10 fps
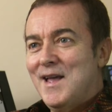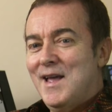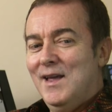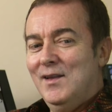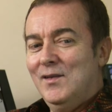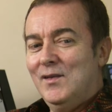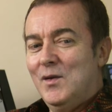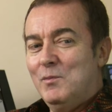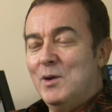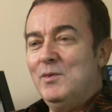And
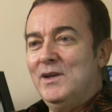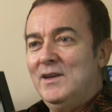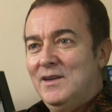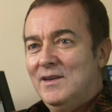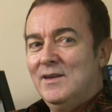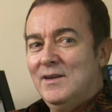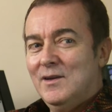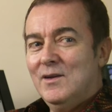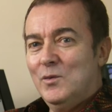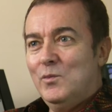uh, probably,
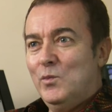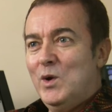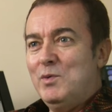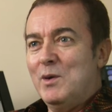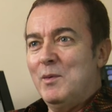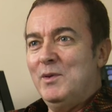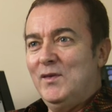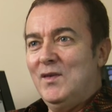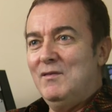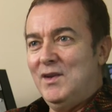we probably
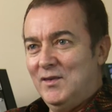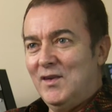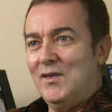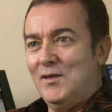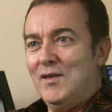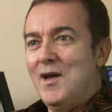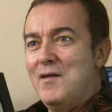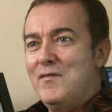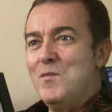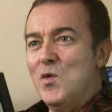saved each other's
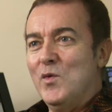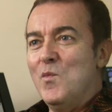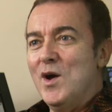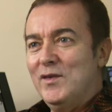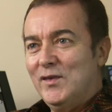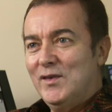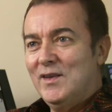life more than once.